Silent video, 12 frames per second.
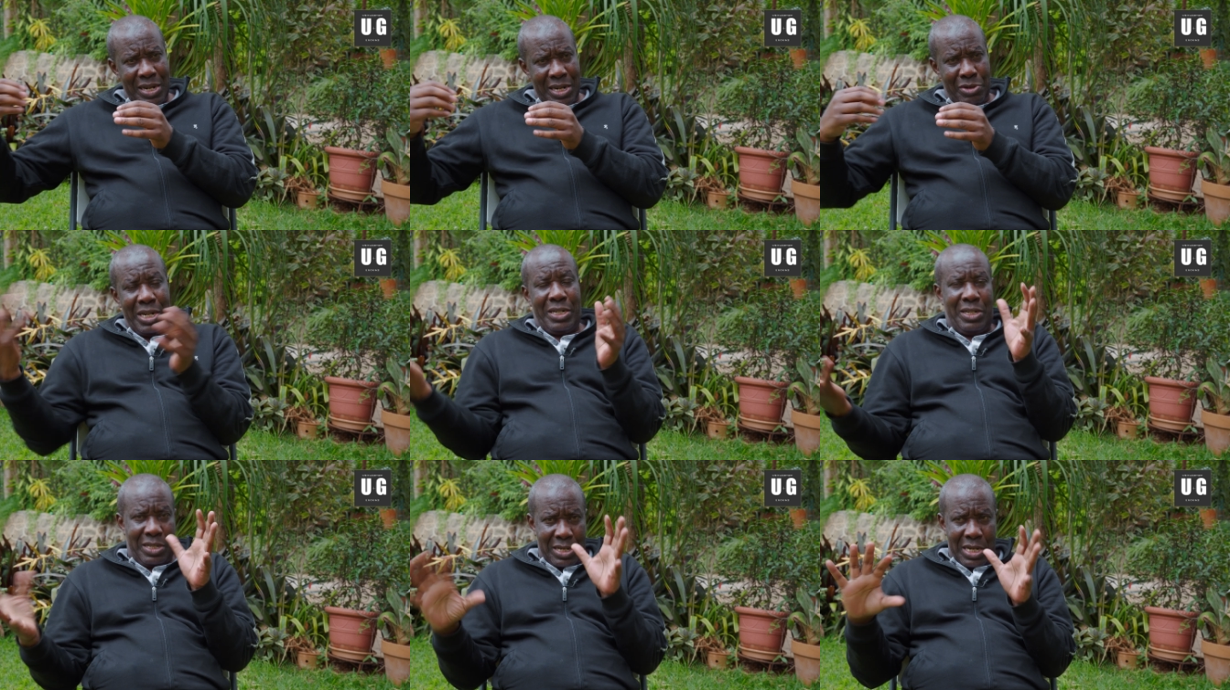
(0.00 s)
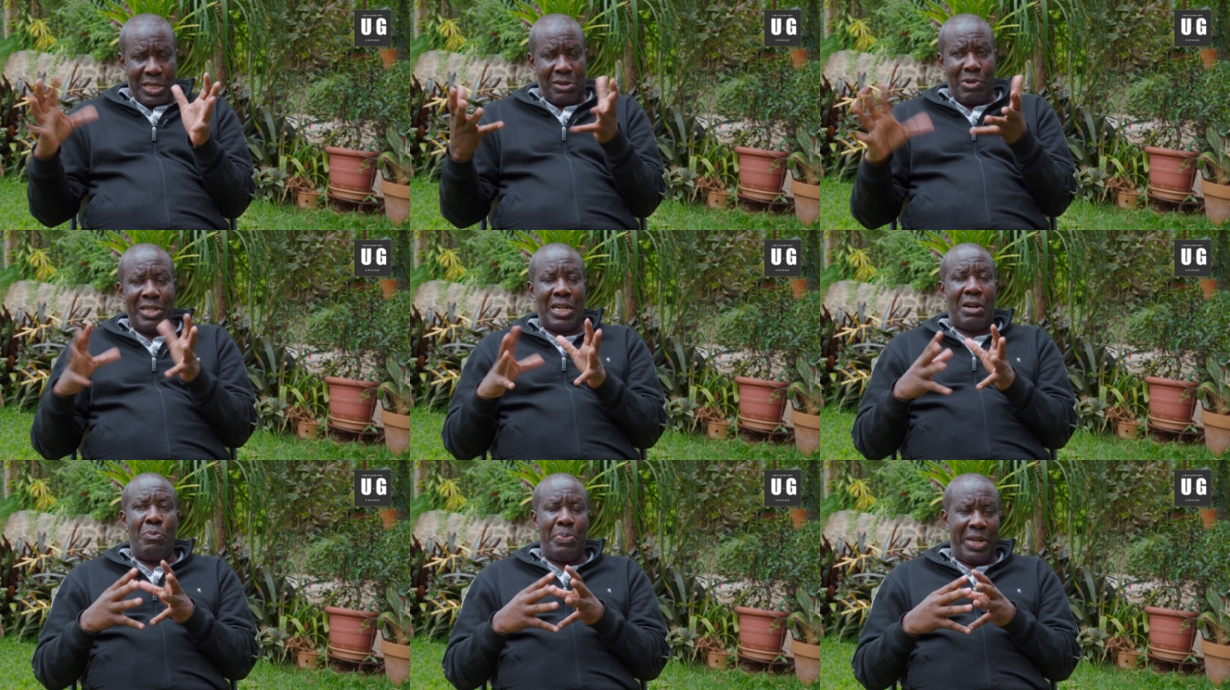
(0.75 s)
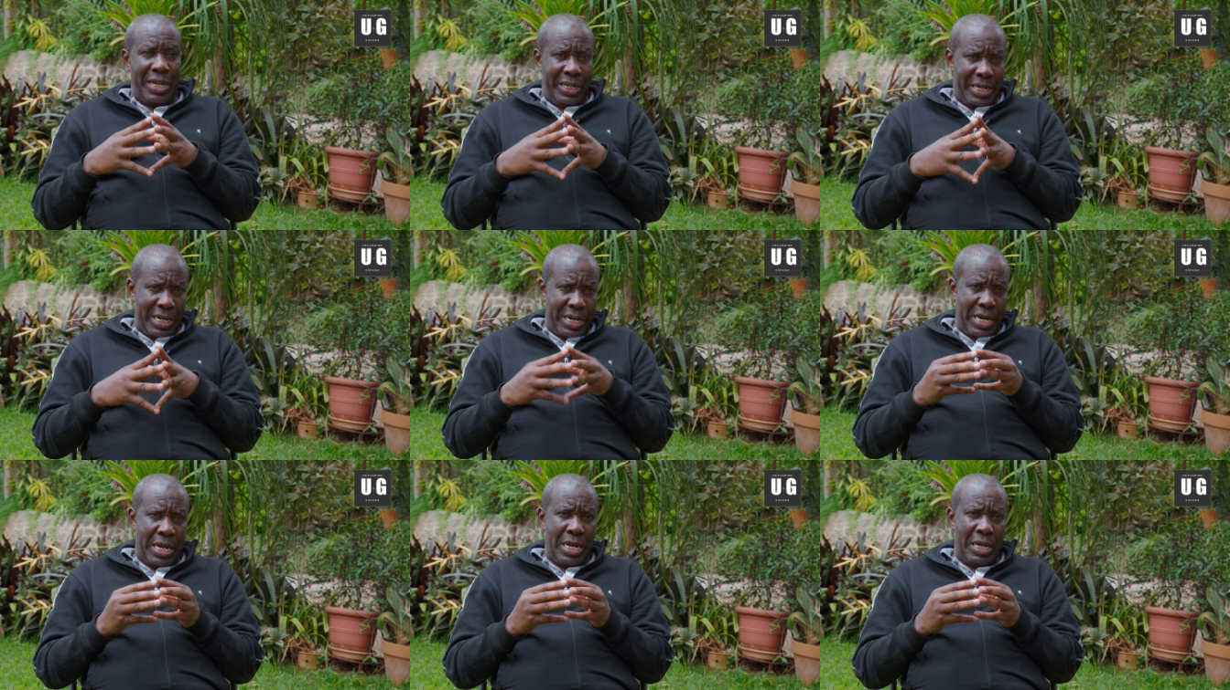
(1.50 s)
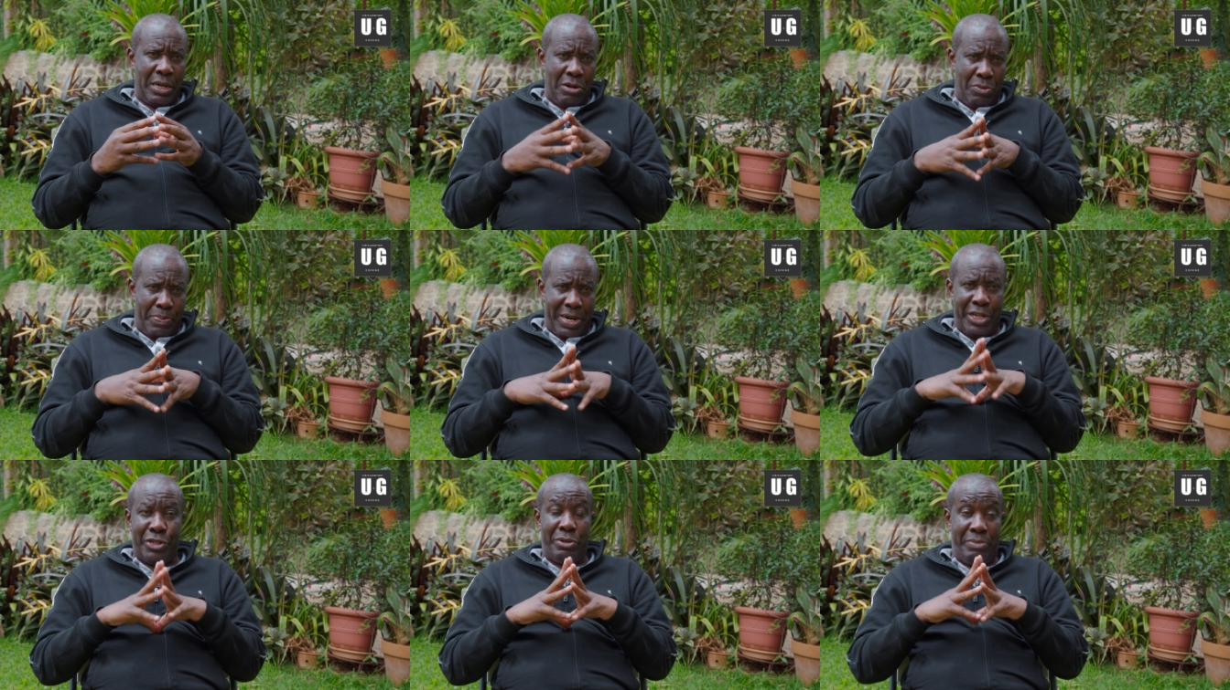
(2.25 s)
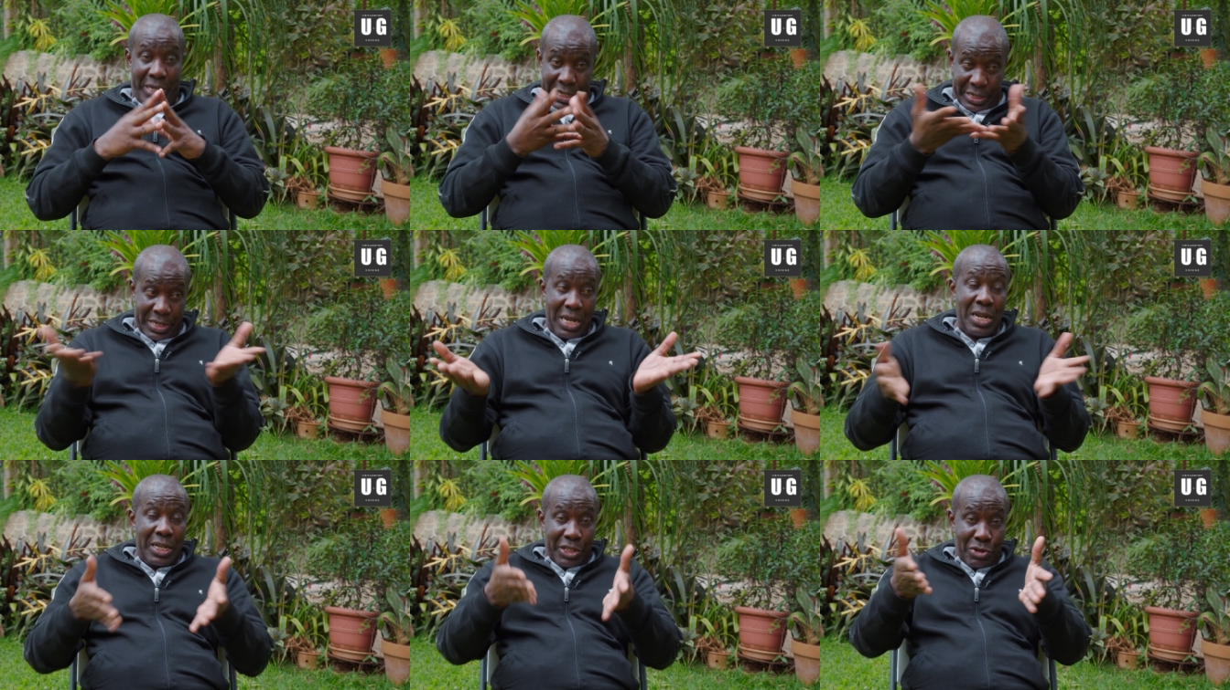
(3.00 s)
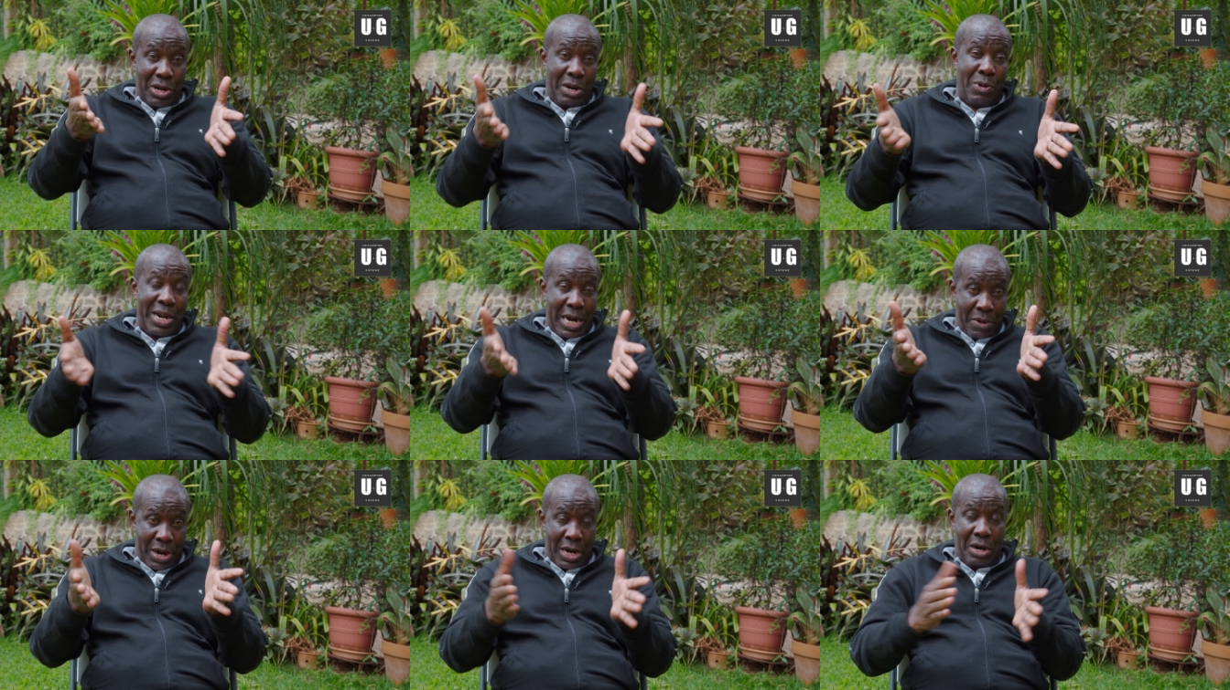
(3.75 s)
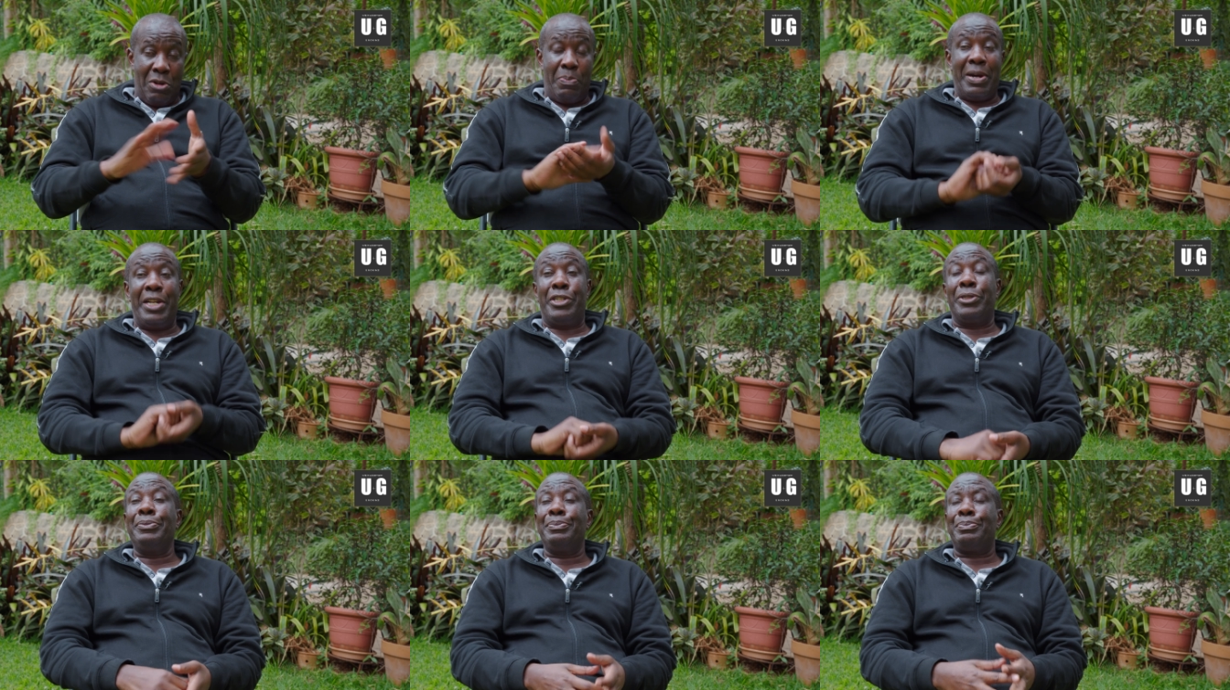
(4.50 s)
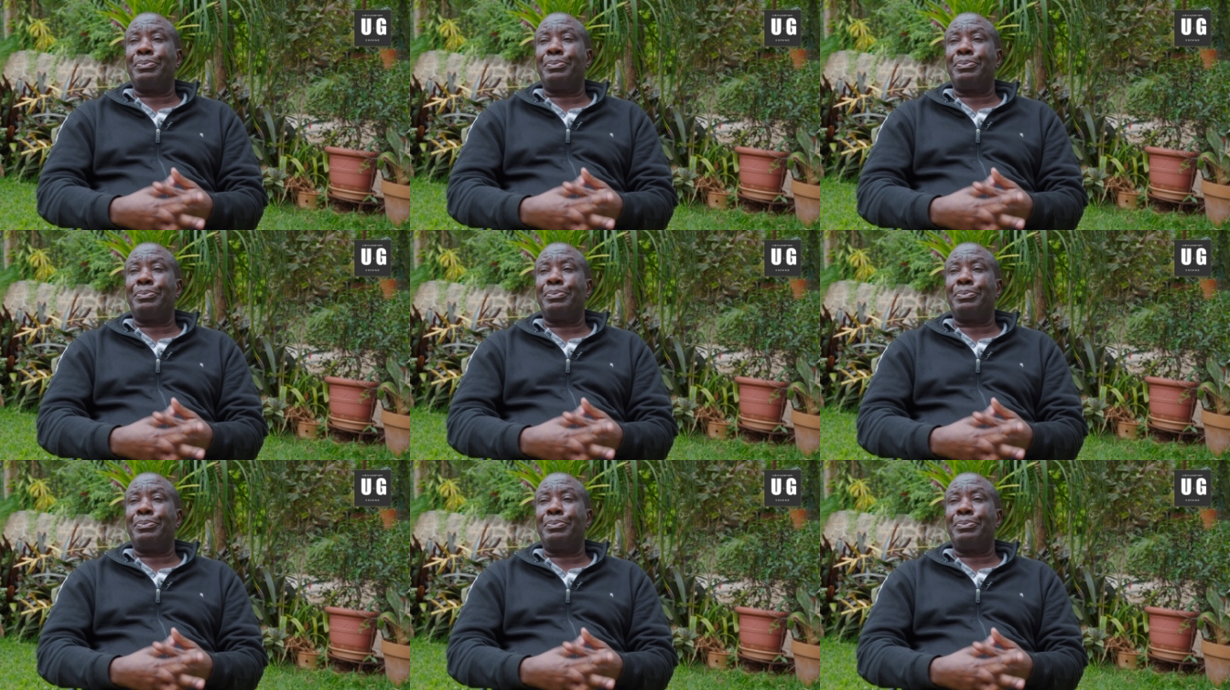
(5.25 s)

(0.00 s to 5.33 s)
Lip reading: and to get it's quite a complicated operation, but it's still a 1 hour operation